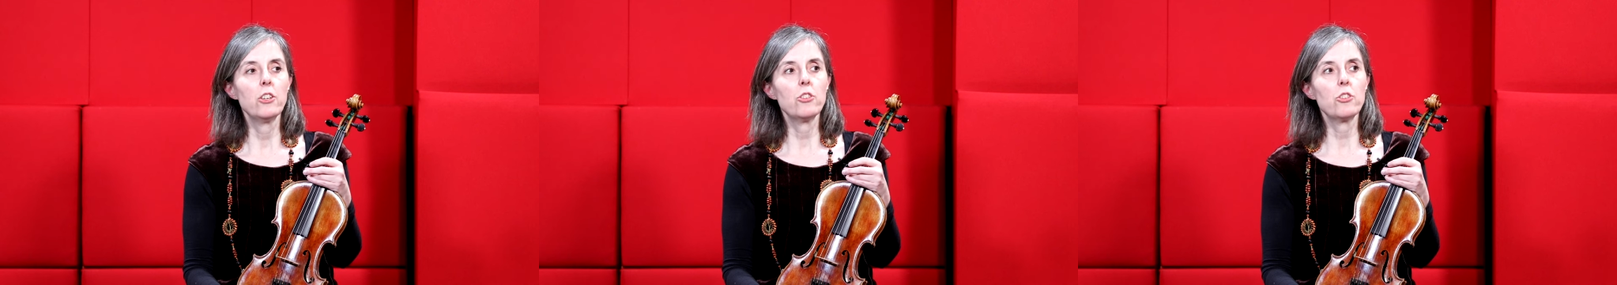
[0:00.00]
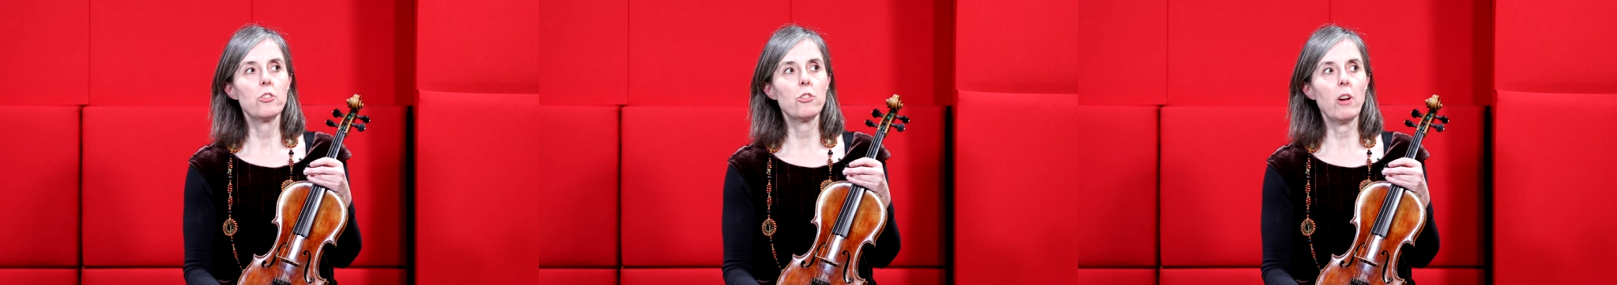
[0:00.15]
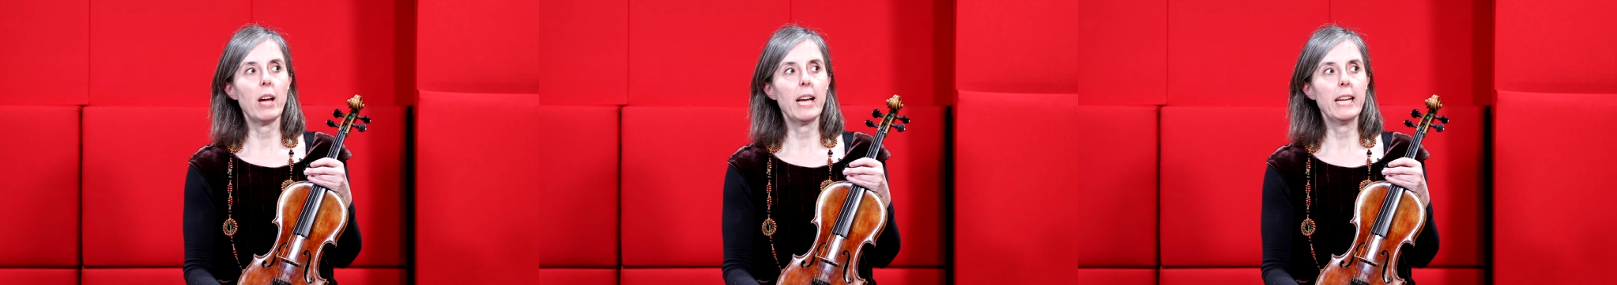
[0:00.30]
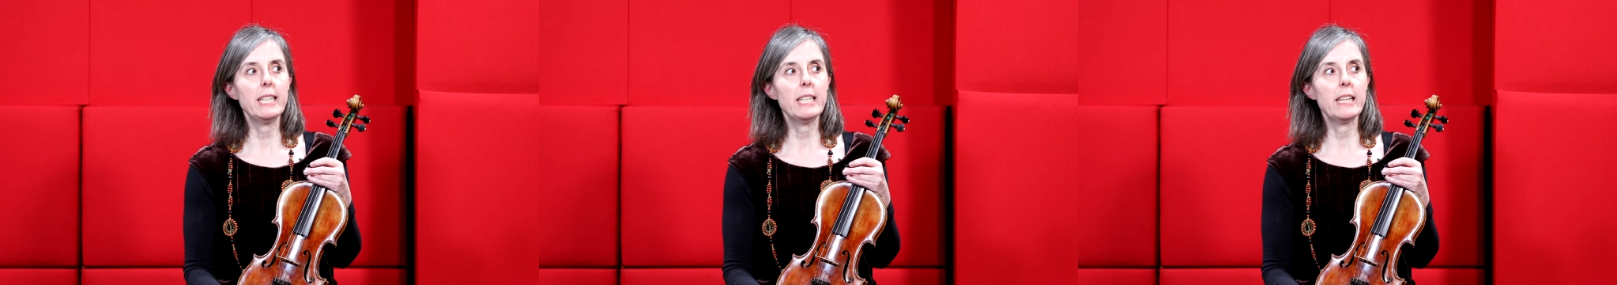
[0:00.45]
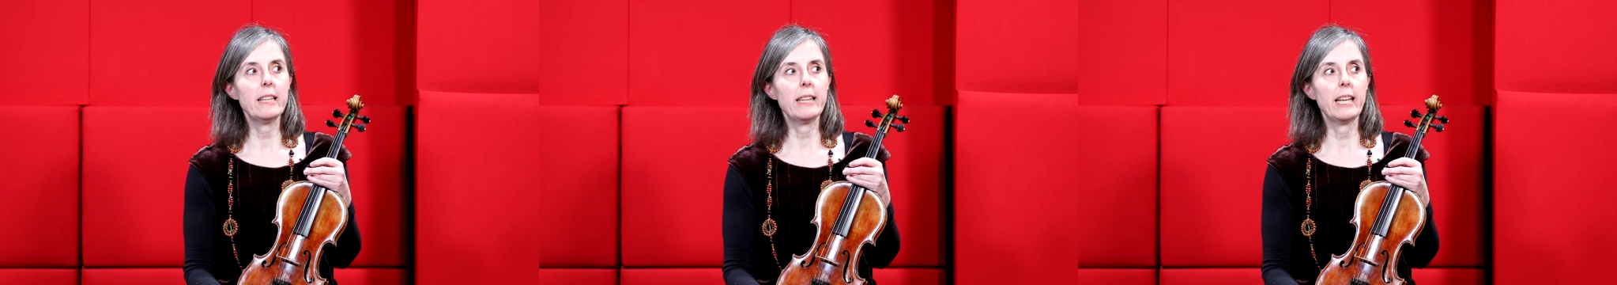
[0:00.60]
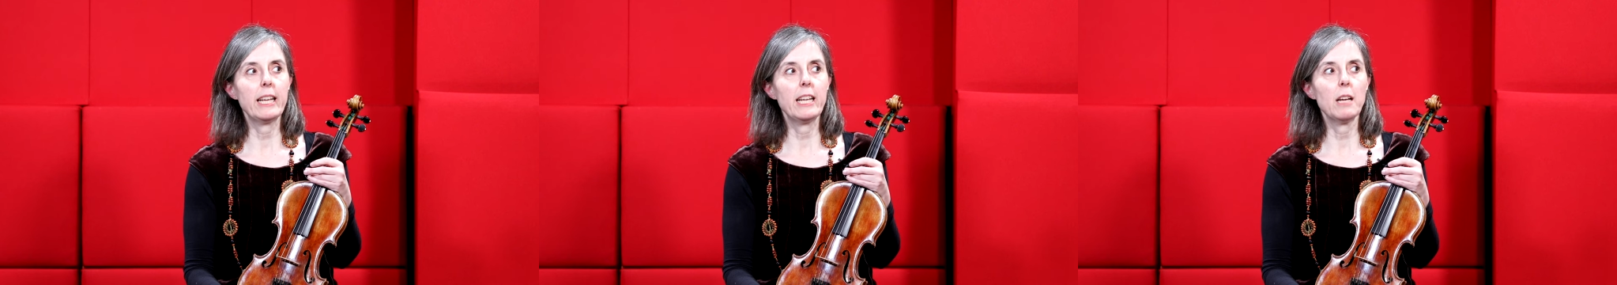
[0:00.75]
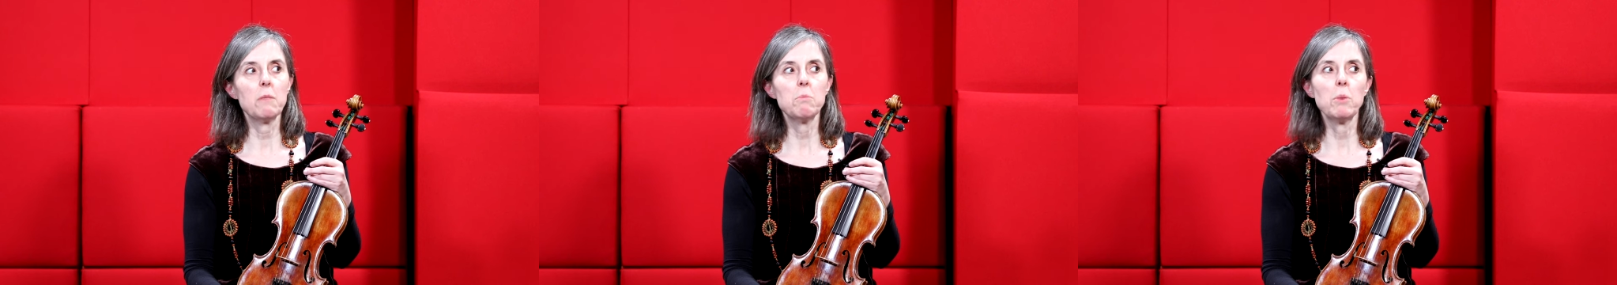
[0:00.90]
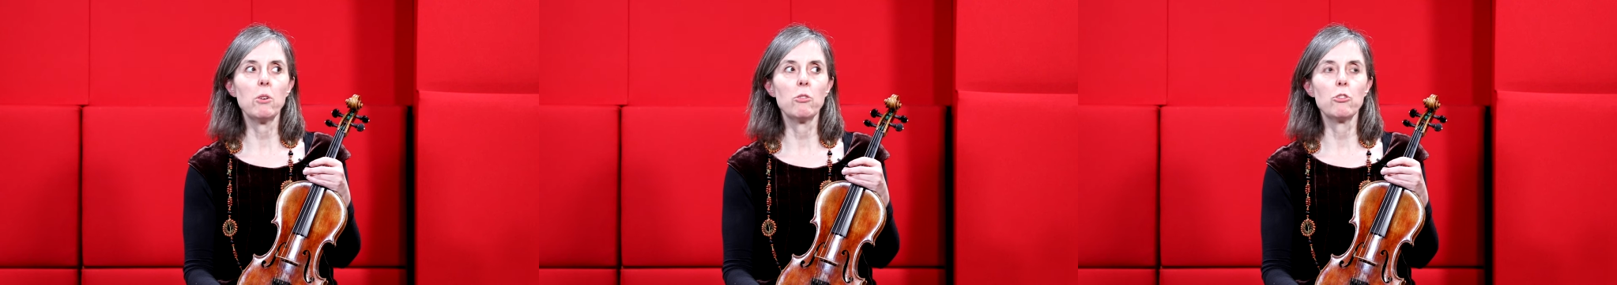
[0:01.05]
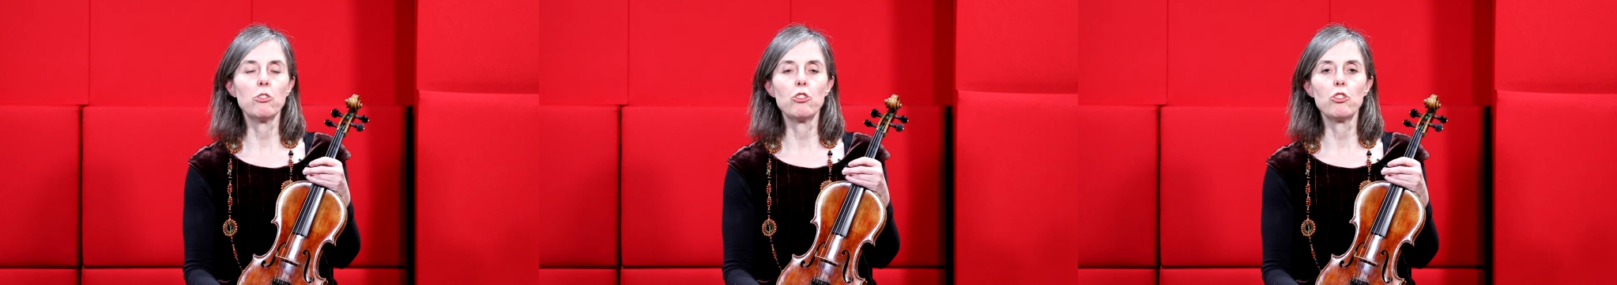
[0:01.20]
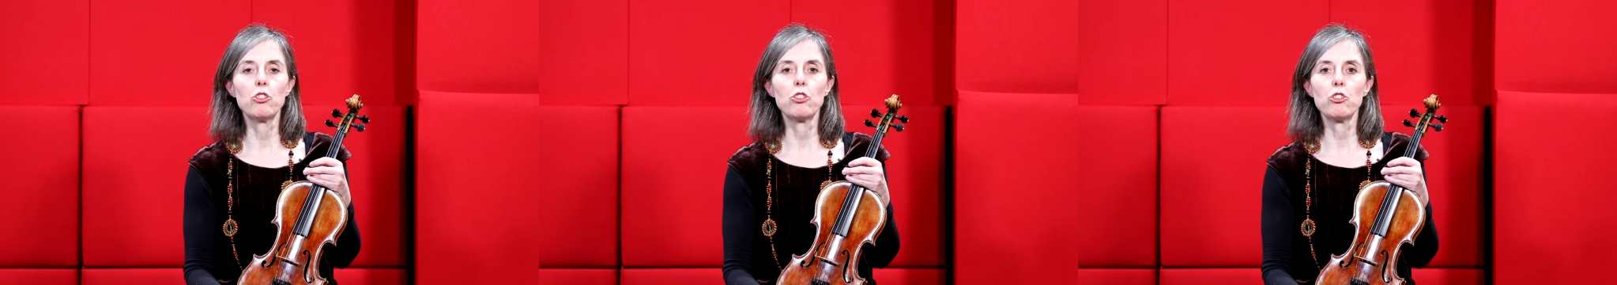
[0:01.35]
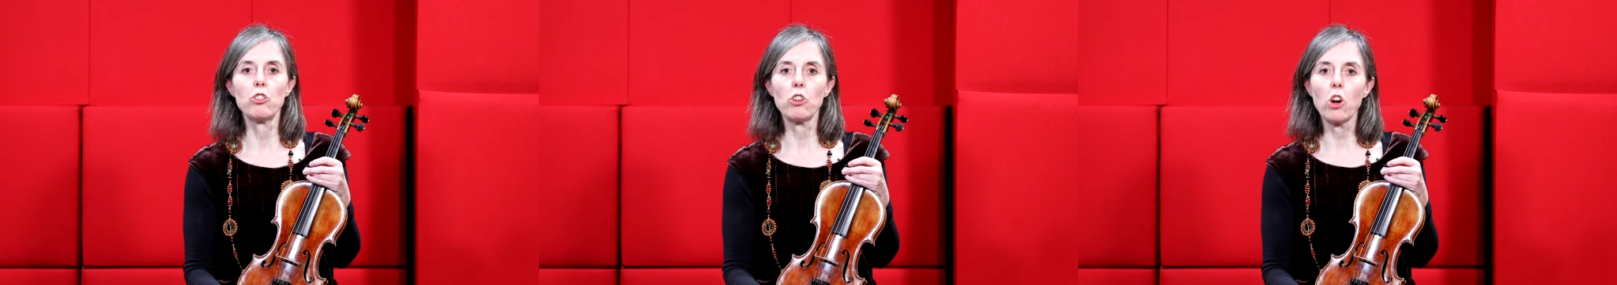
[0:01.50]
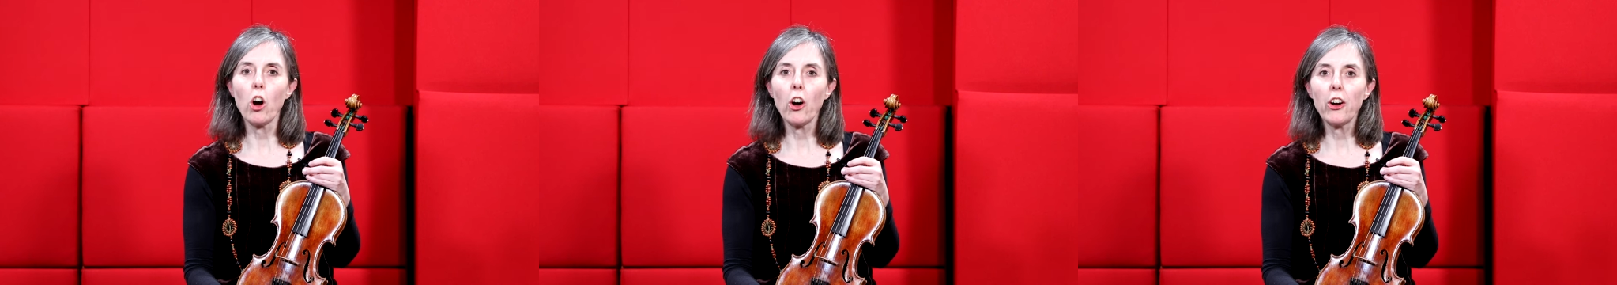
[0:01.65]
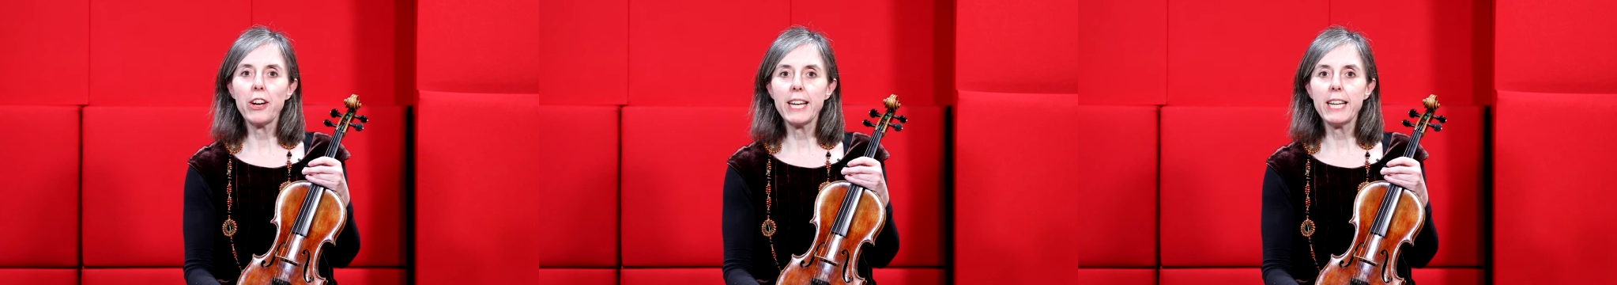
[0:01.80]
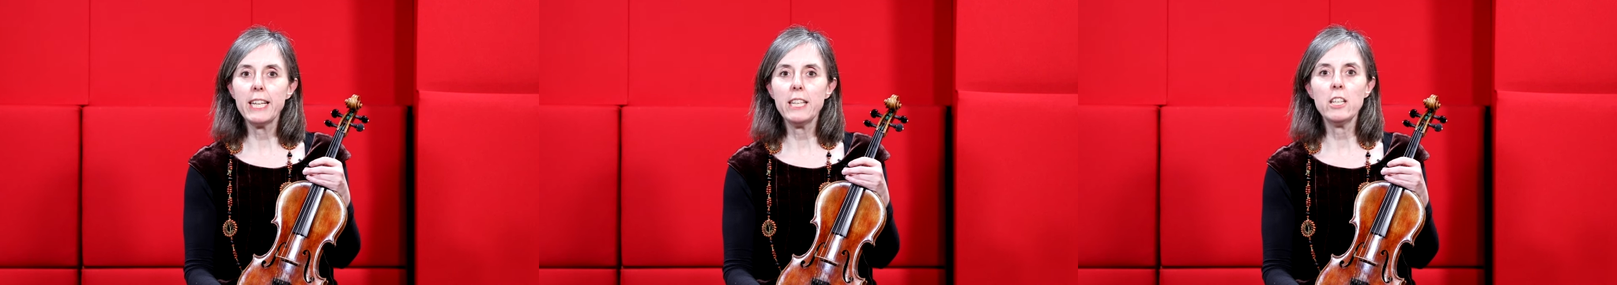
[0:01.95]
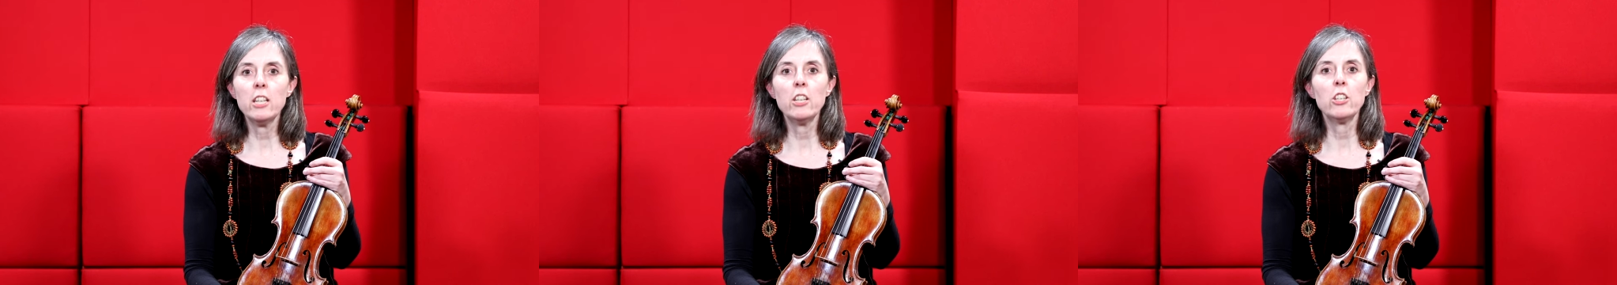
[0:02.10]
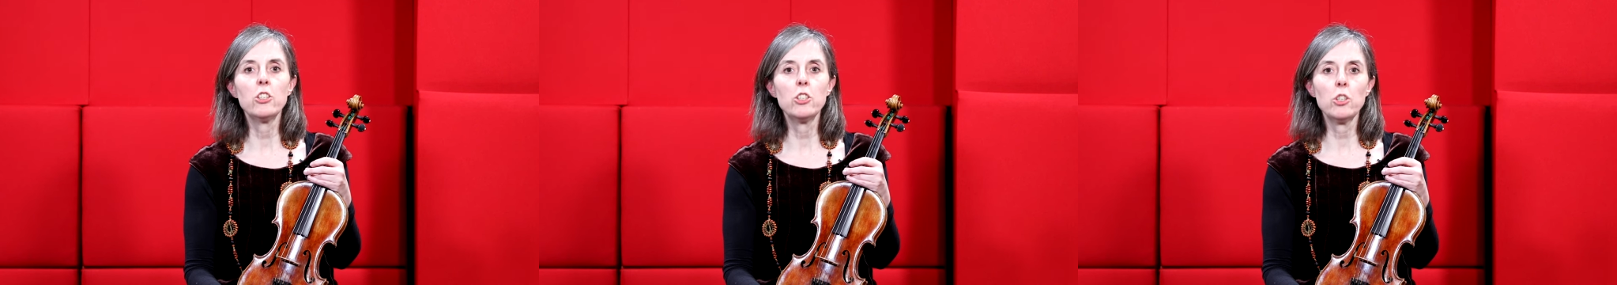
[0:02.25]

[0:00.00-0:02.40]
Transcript: Try to think about drawing